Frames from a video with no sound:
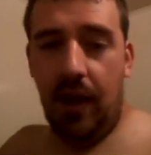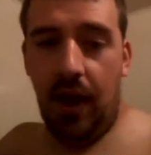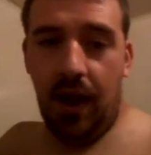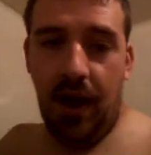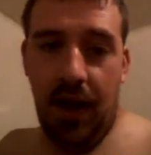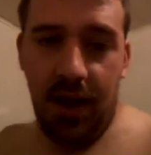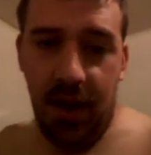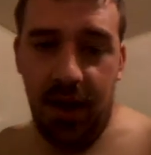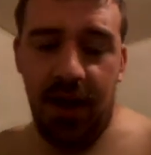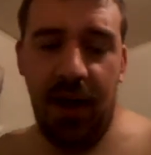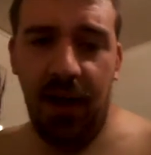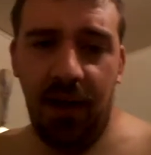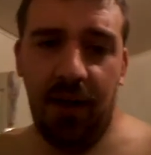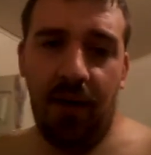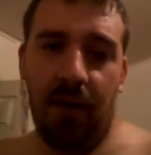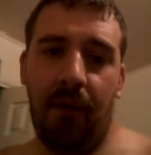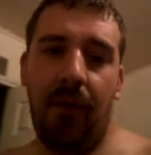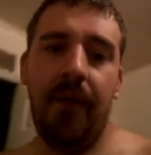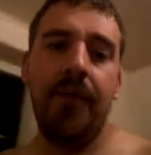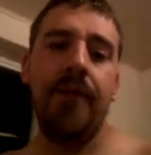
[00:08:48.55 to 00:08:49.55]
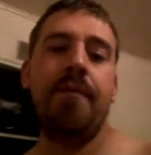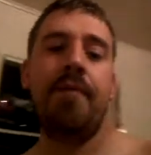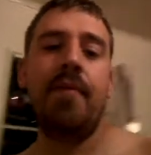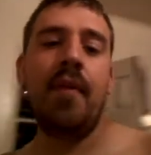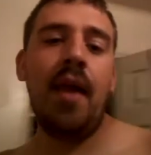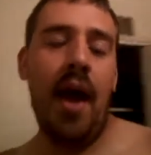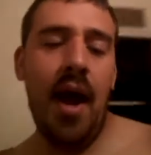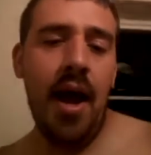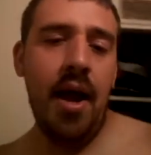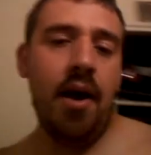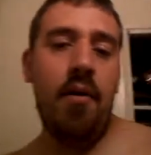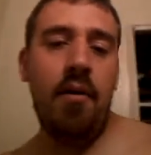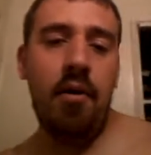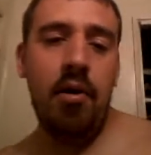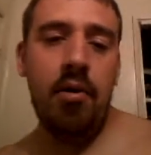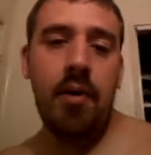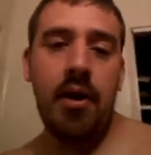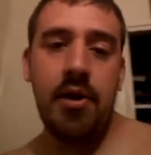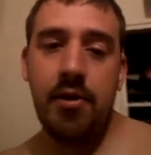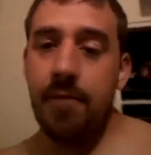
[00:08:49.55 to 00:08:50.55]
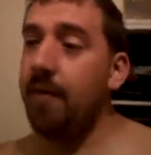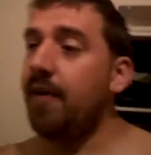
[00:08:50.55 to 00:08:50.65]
hell out of Roman Reigns.